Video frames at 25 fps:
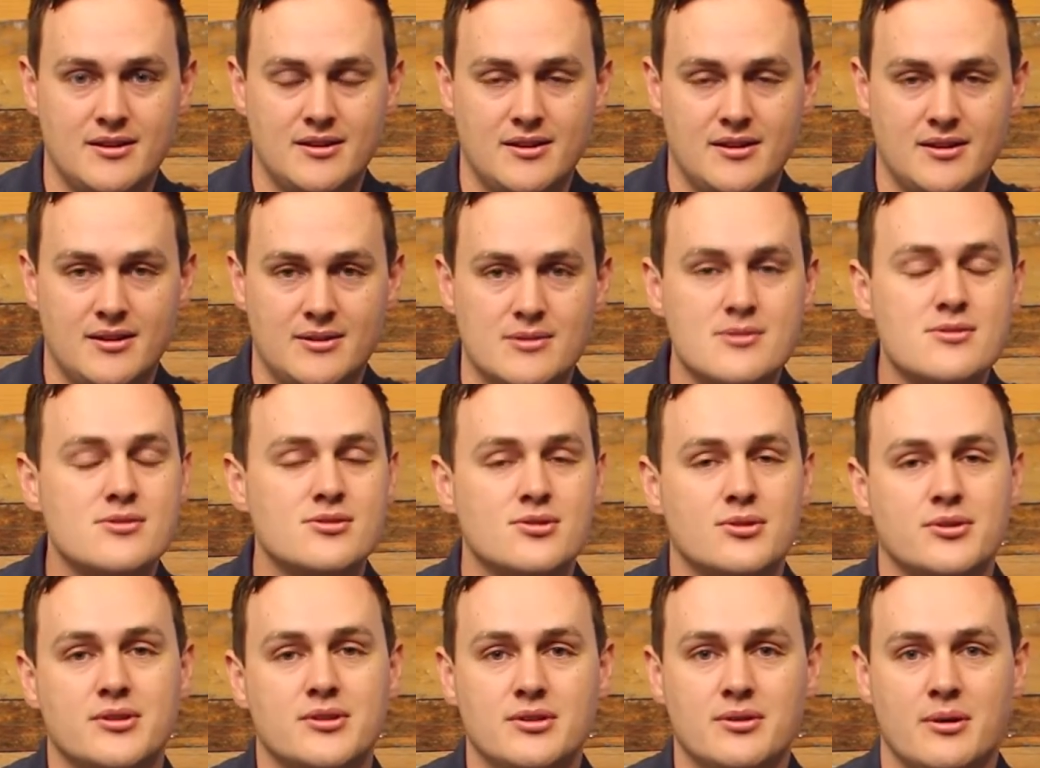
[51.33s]
I'm going to
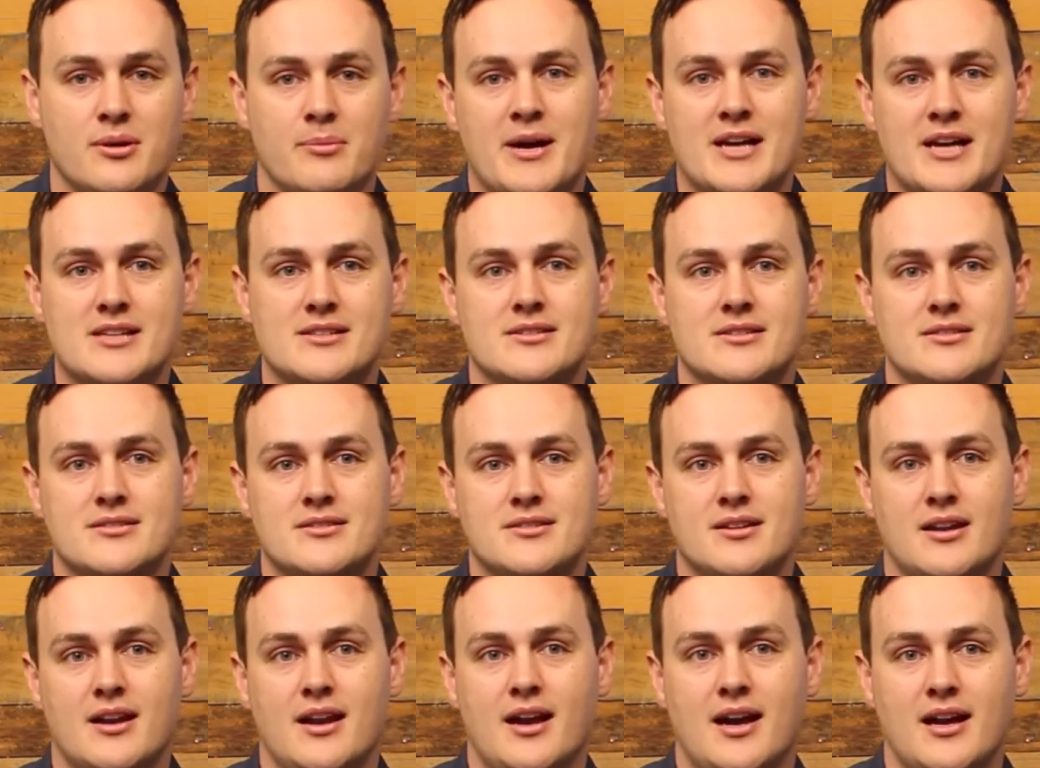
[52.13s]
draw you a passage
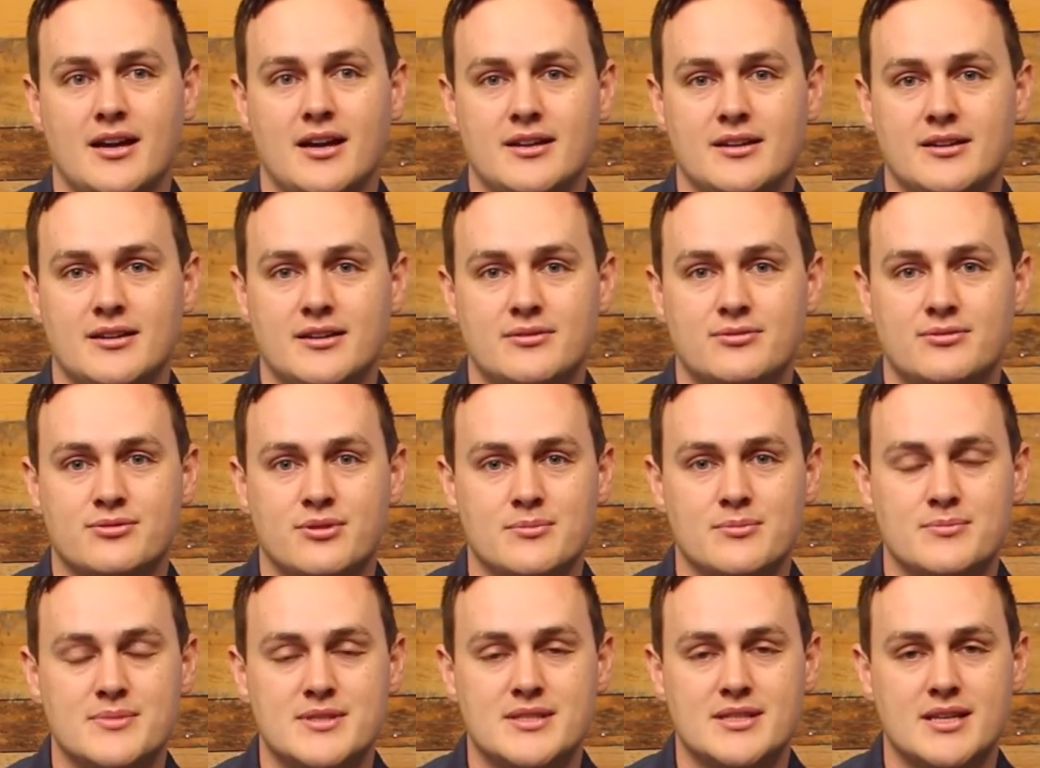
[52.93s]
today
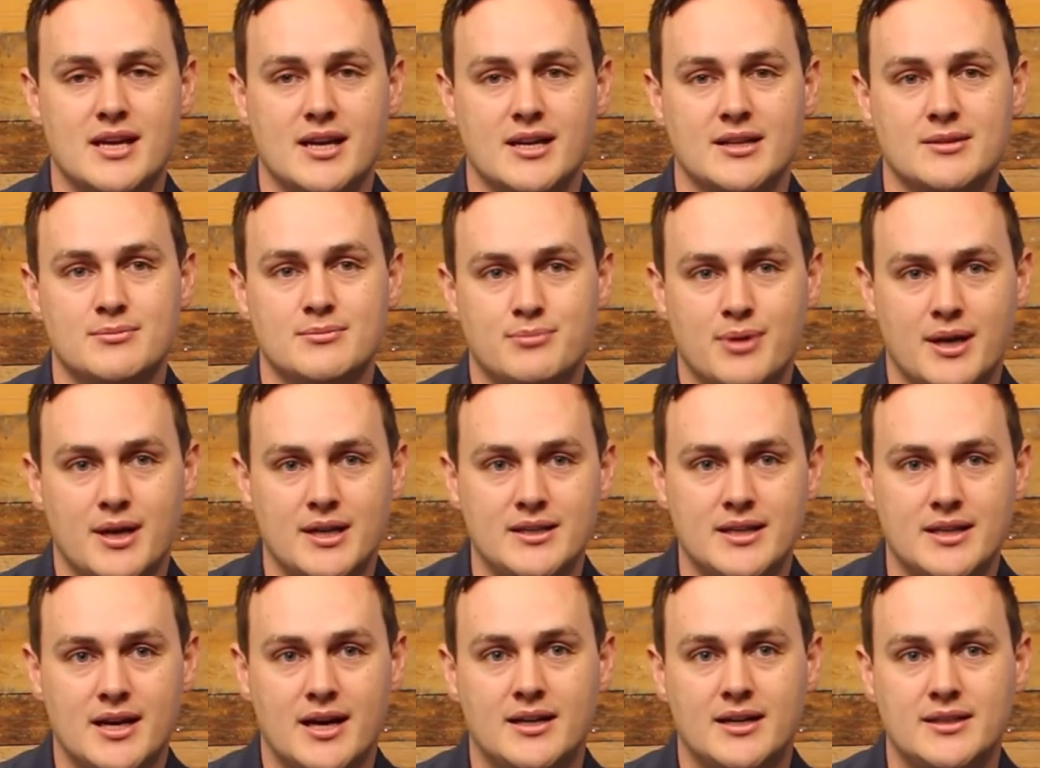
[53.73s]
from 2
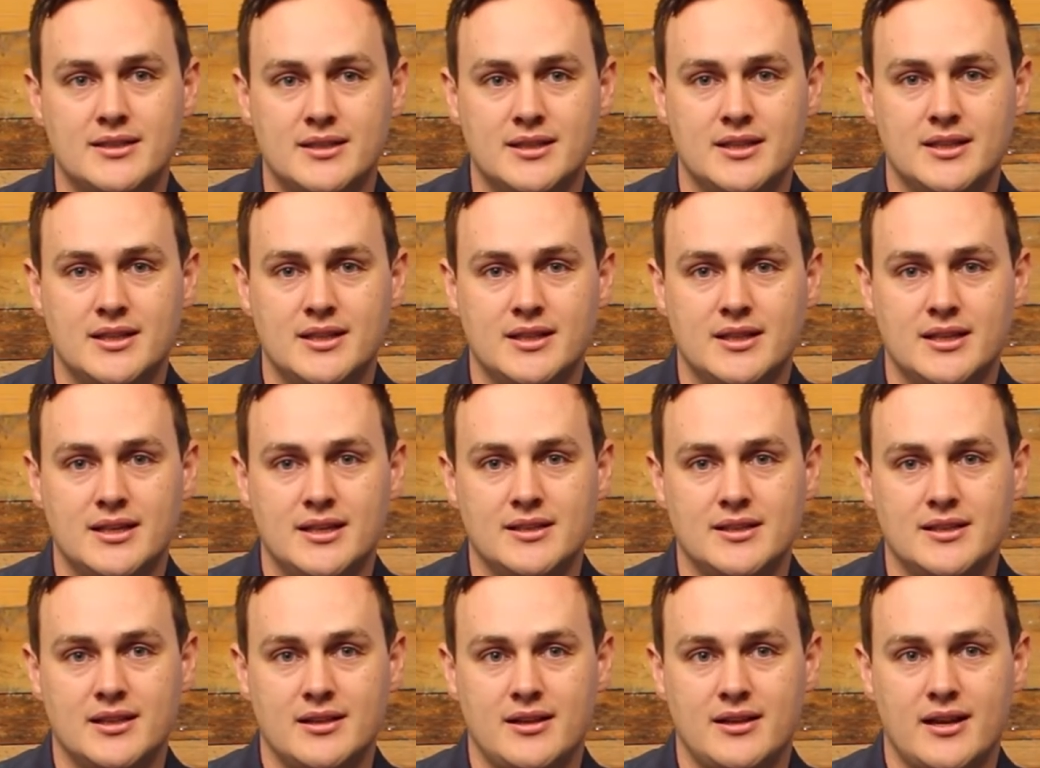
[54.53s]
Peter
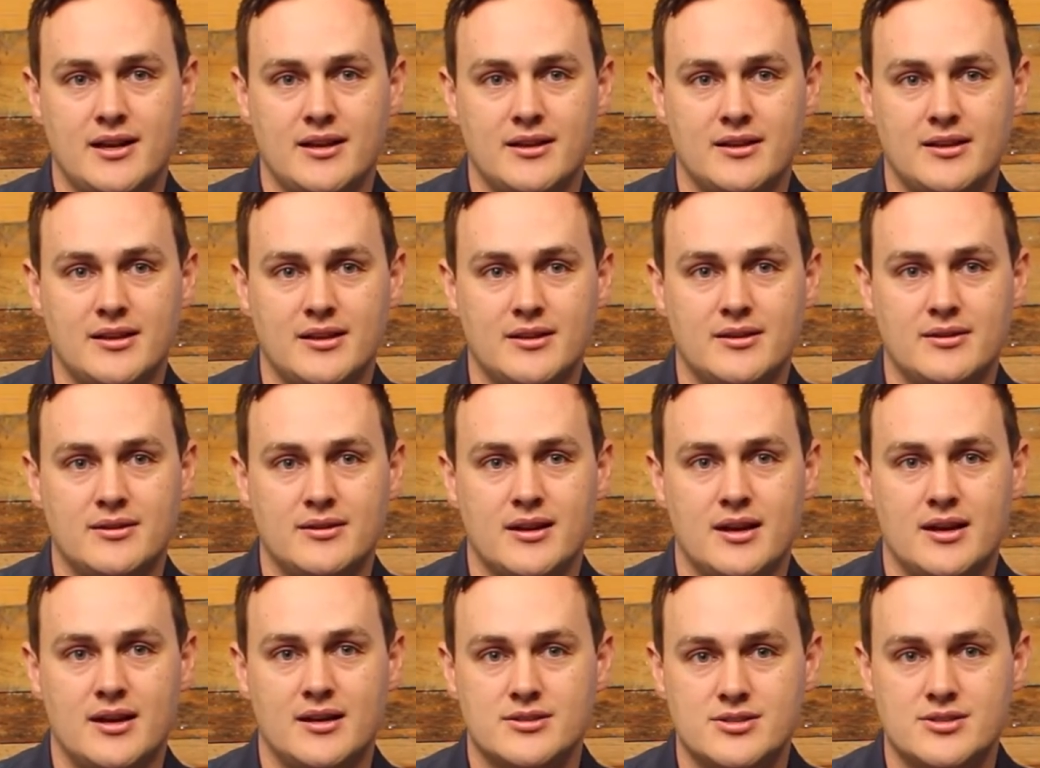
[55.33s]
in the letter
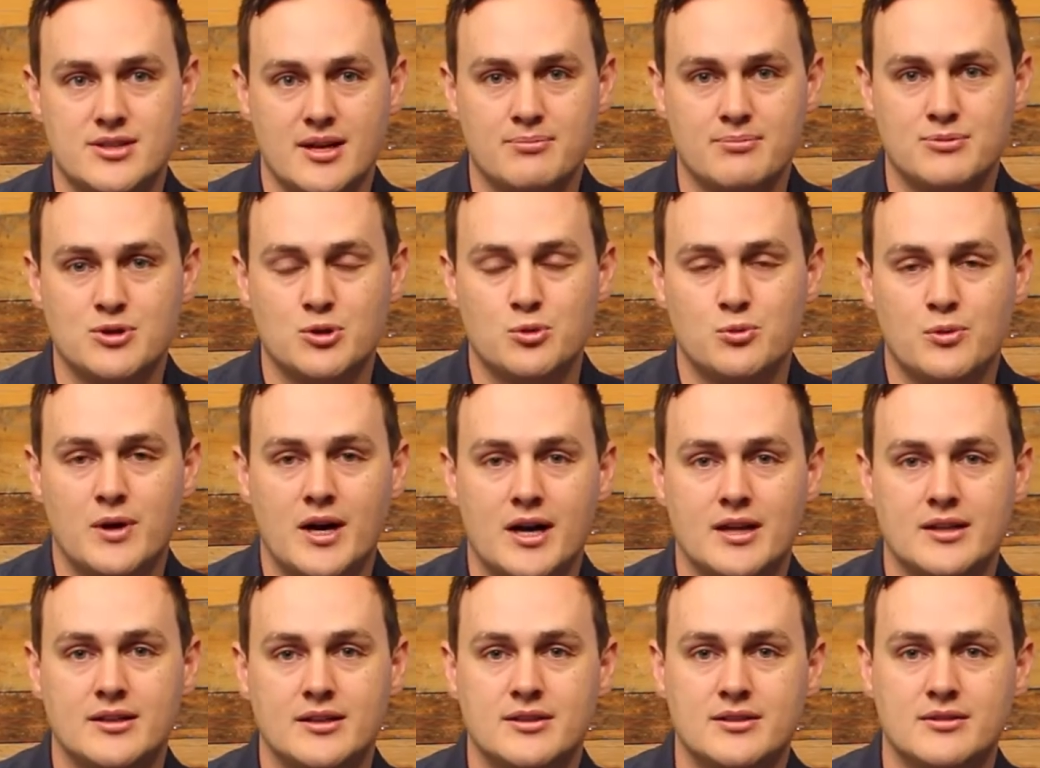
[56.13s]
there, chapter
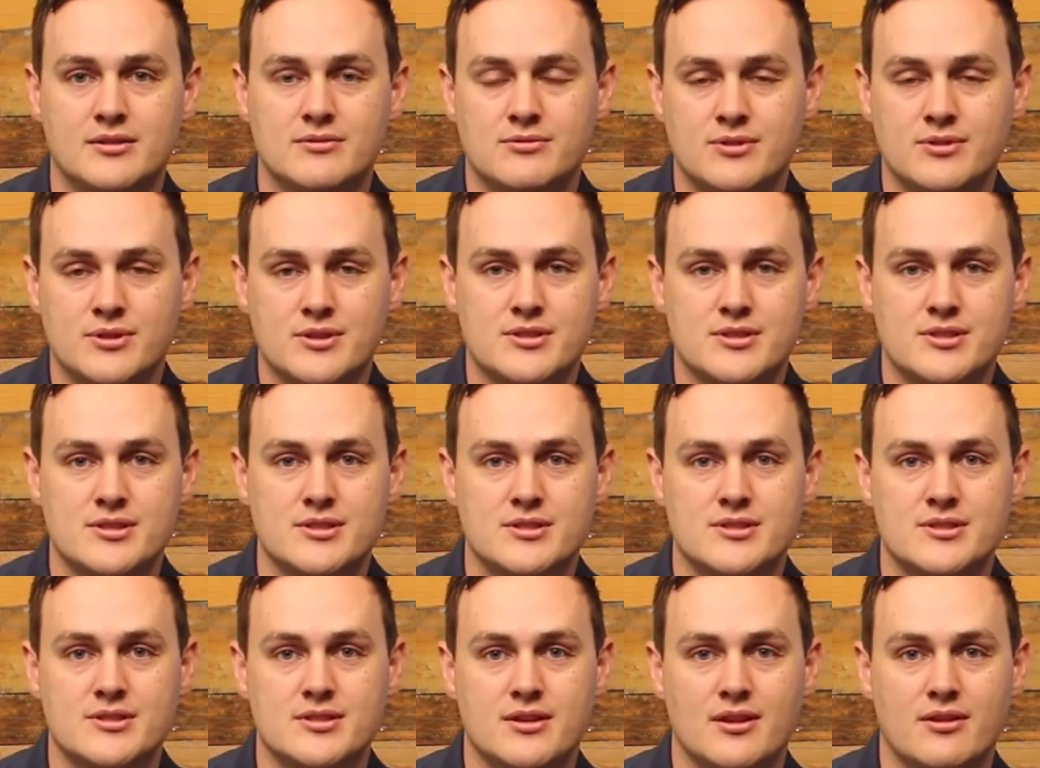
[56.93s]
1,
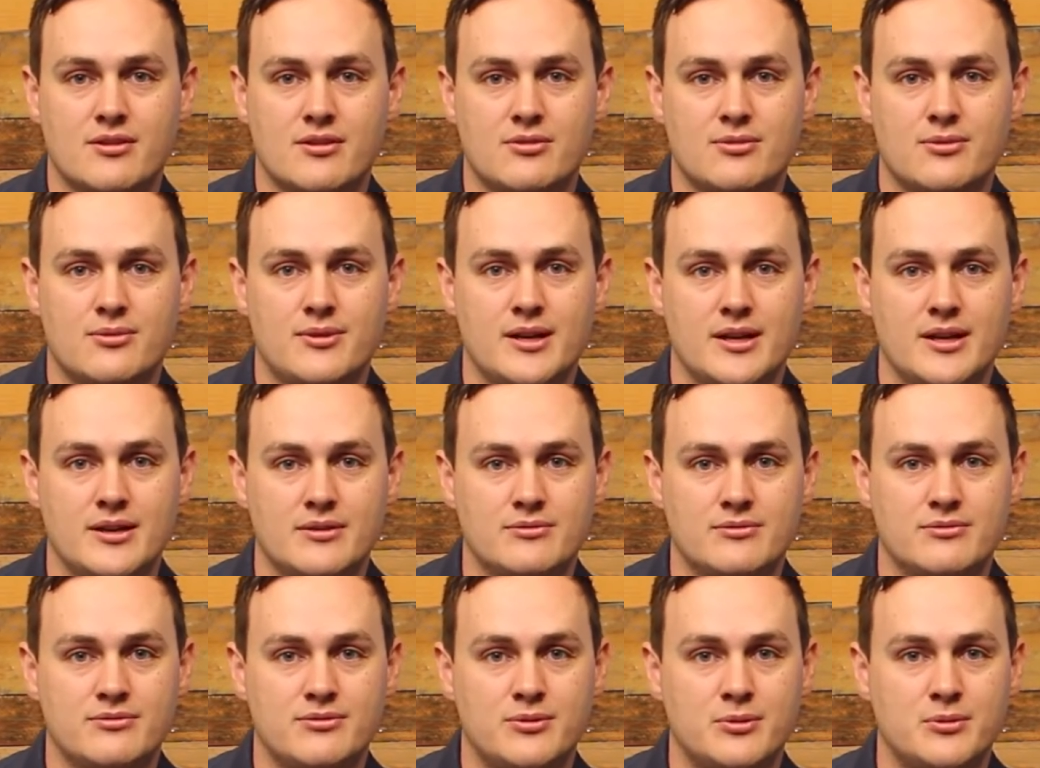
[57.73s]
verses 3
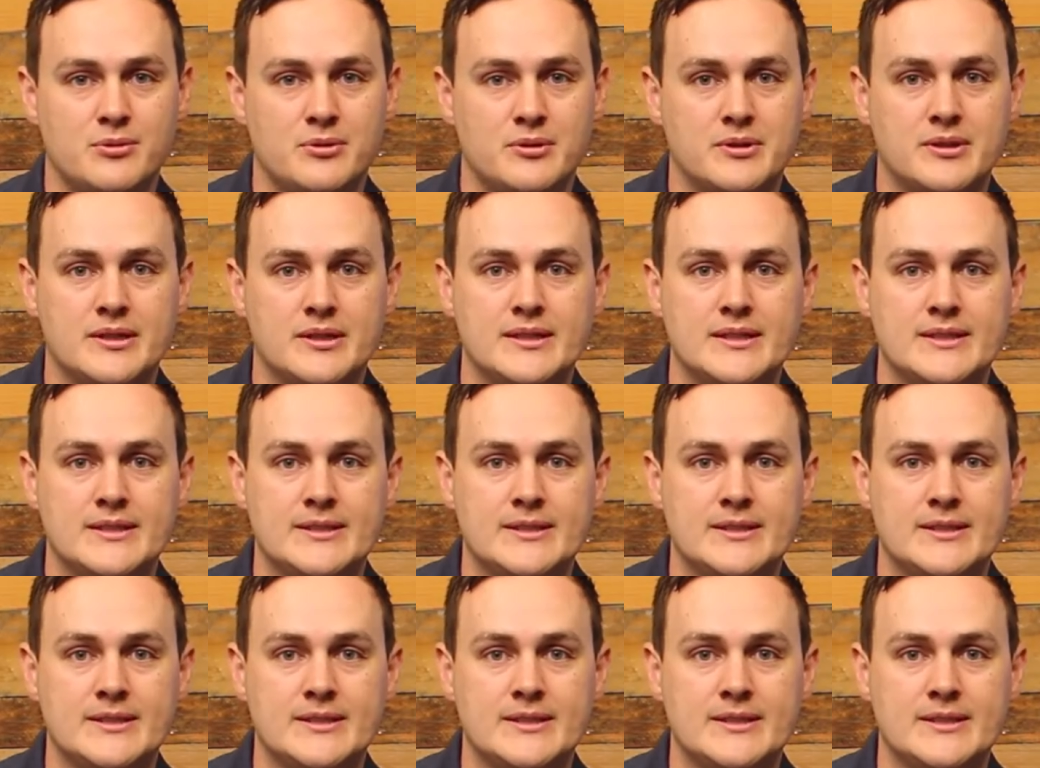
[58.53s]
and 4,